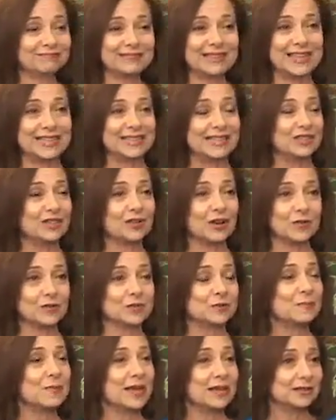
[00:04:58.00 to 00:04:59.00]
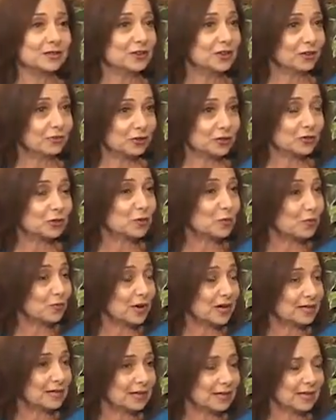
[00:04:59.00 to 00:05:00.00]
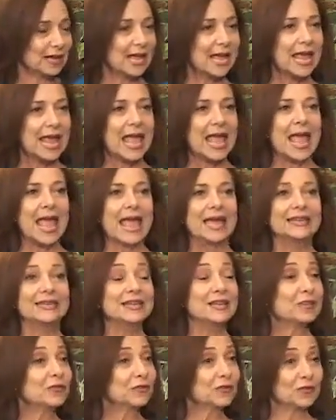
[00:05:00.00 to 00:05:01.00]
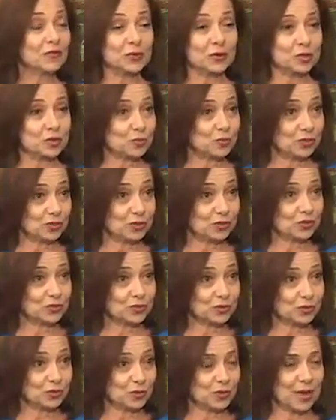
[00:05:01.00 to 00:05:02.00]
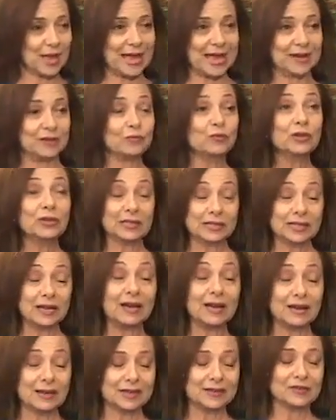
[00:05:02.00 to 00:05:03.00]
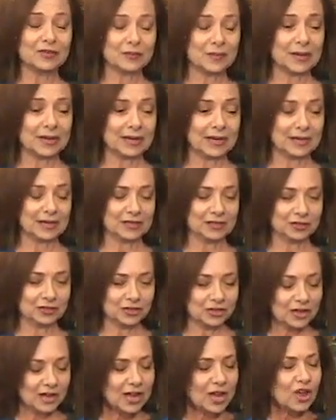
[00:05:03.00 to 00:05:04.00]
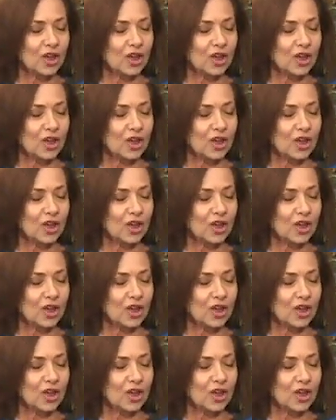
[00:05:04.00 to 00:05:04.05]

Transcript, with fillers: like either I was malnourished or pregnant. Yeah. Neither of which was true, and really odd for my age.